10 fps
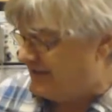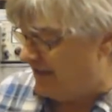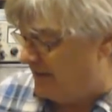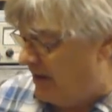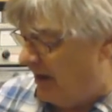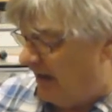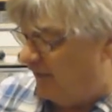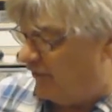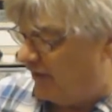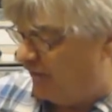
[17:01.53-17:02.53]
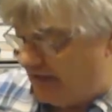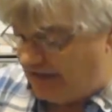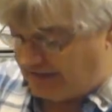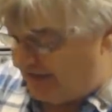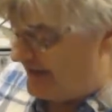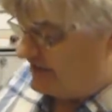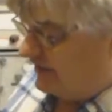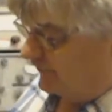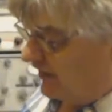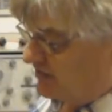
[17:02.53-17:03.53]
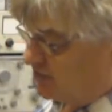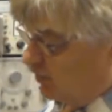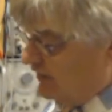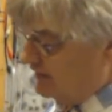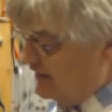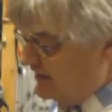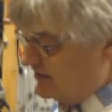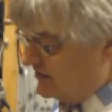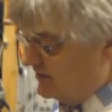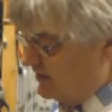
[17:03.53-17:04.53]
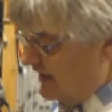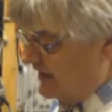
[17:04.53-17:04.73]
So if I feed this, if I join these two